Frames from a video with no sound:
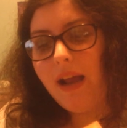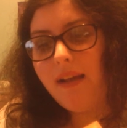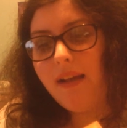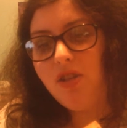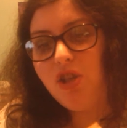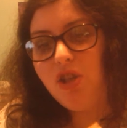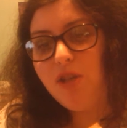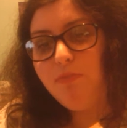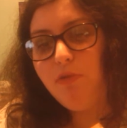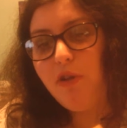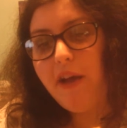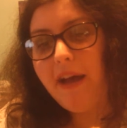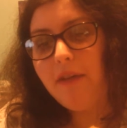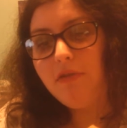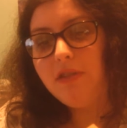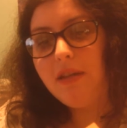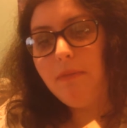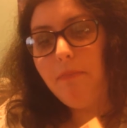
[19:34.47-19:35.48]
she brought
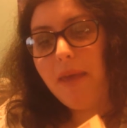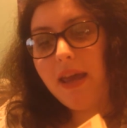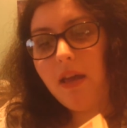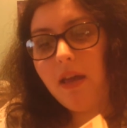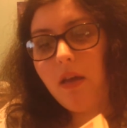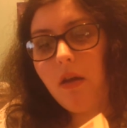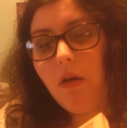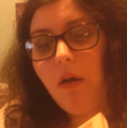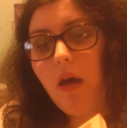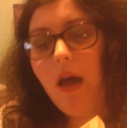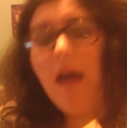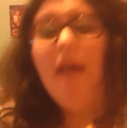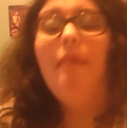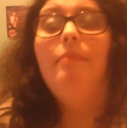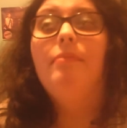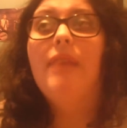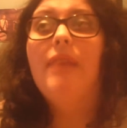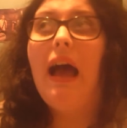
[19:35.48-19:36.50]
out a
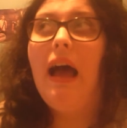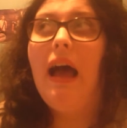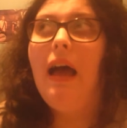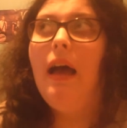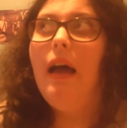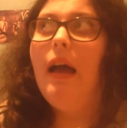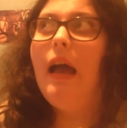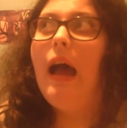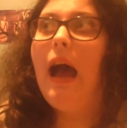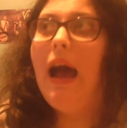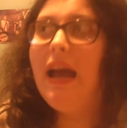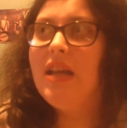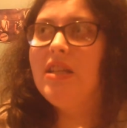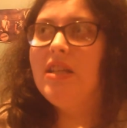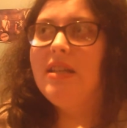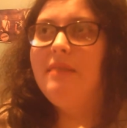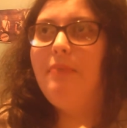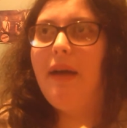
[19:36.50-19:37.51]

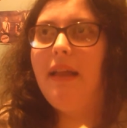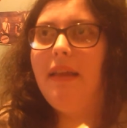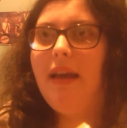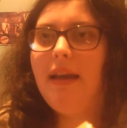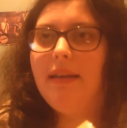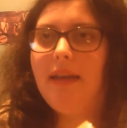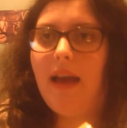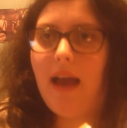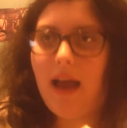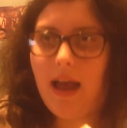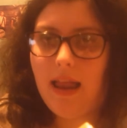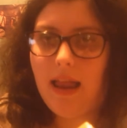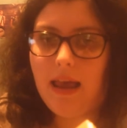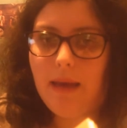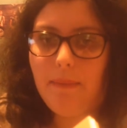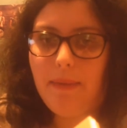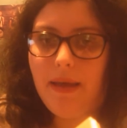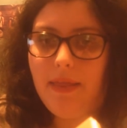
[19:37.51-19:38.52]
eyeshadow palette and a
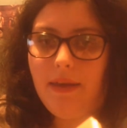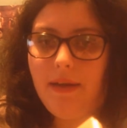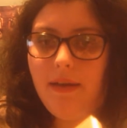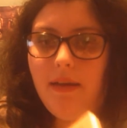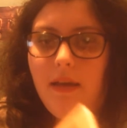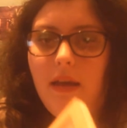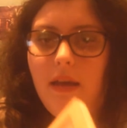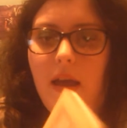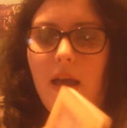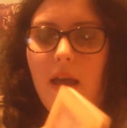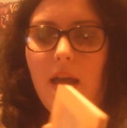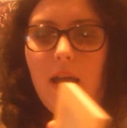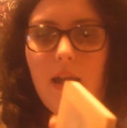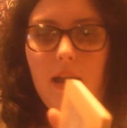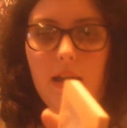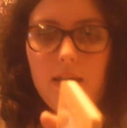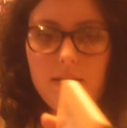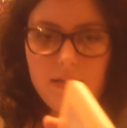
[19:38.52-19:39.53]
highlight palette,
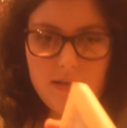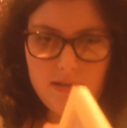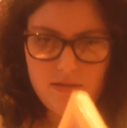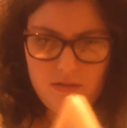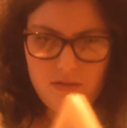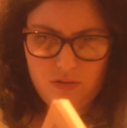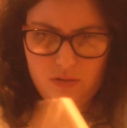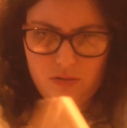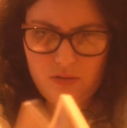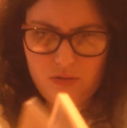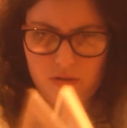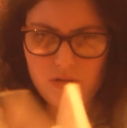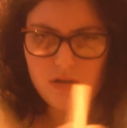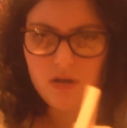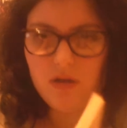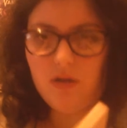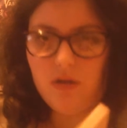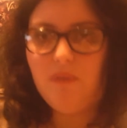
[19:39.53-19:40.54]
and I
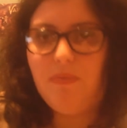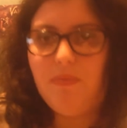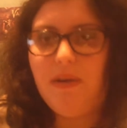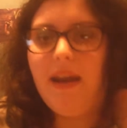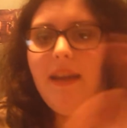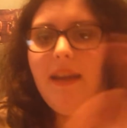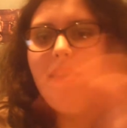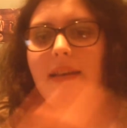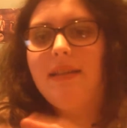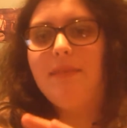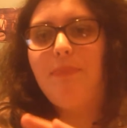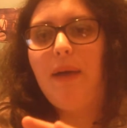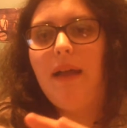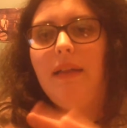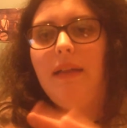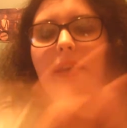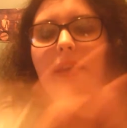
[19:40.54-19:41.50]
can't open it. This palette